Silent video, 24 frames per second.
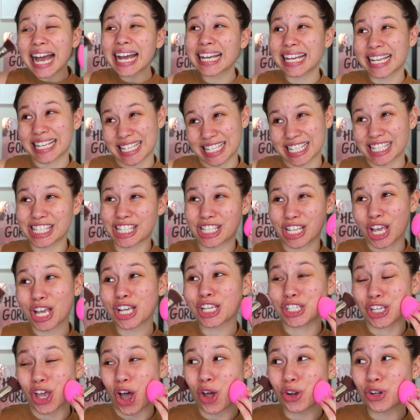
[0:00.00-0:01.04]
because
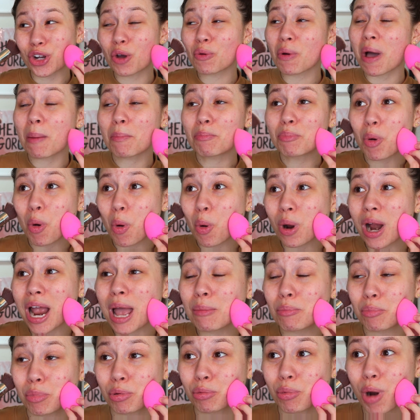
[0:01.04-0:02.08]
y'all know I'm poor
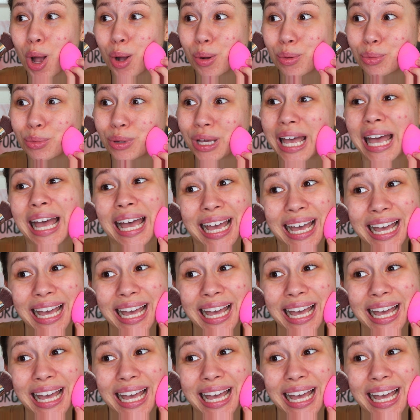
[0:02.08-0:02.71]
and broke.